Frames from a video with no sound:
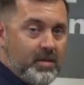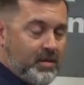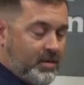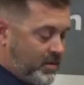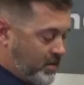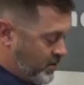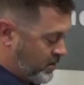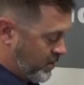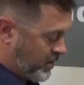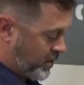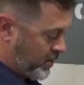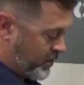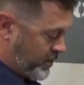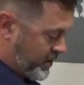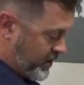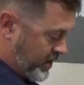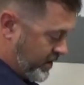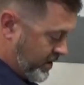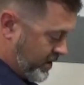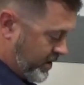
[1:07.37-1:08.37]
are
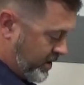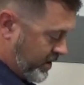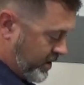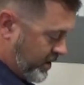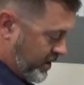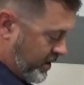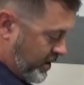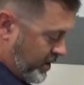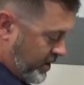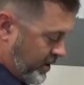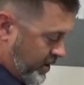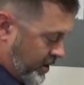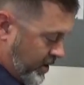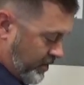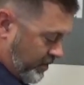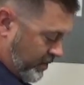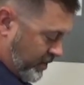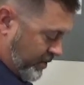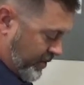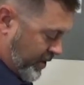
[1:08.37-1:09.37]
loosened,
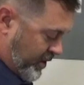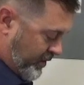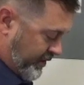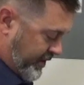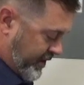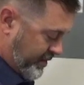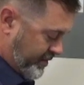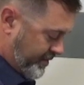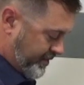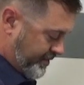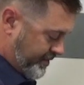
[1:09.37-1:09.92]
remove them.